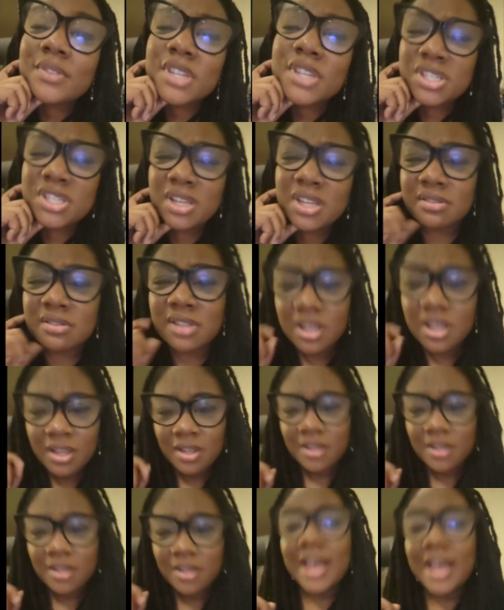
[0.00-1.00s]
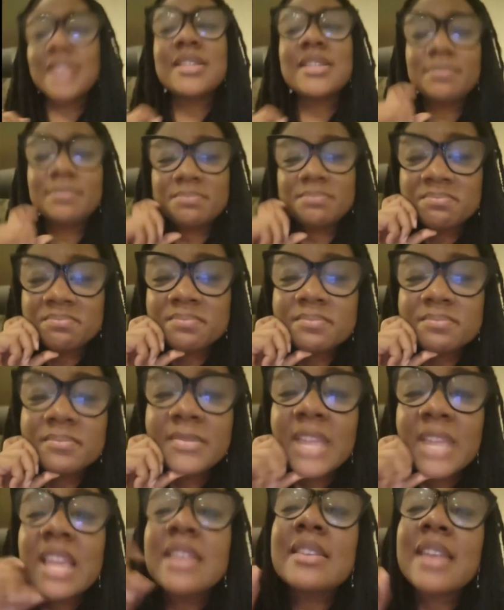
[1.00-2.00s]
And she goes, I said,
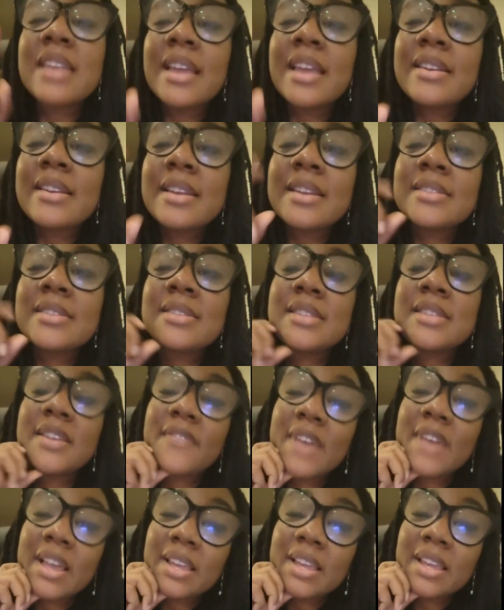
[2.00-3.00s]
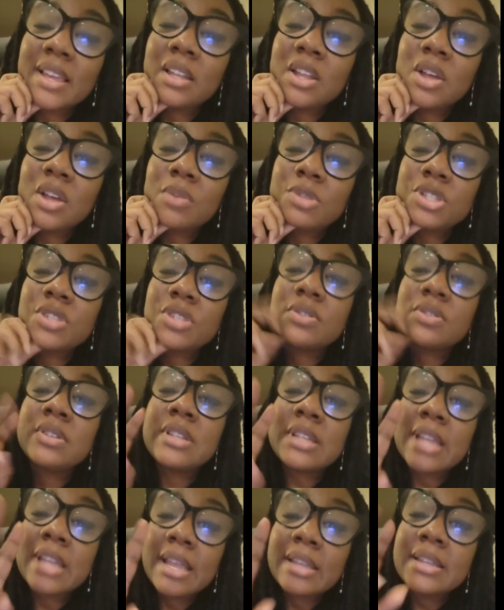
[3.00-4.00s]
90 days to see if I can get along with you.
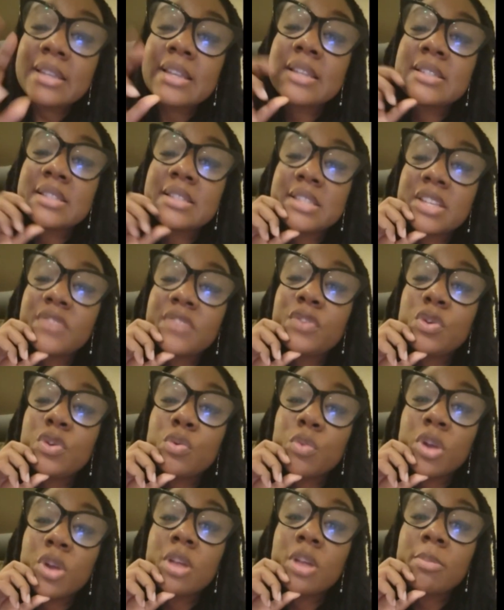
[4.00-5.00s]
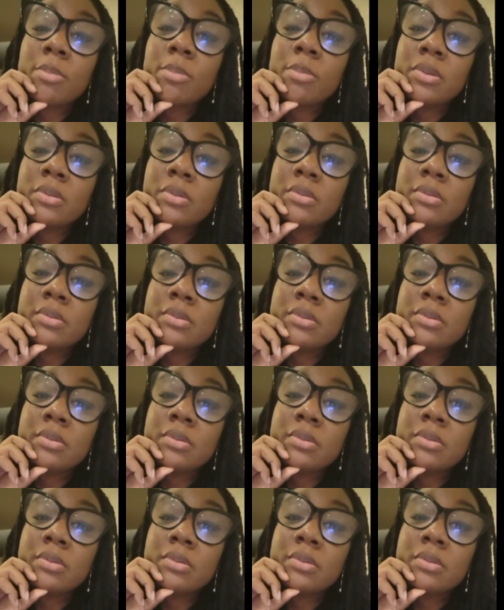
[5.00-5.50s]
90 days to see if you're workable.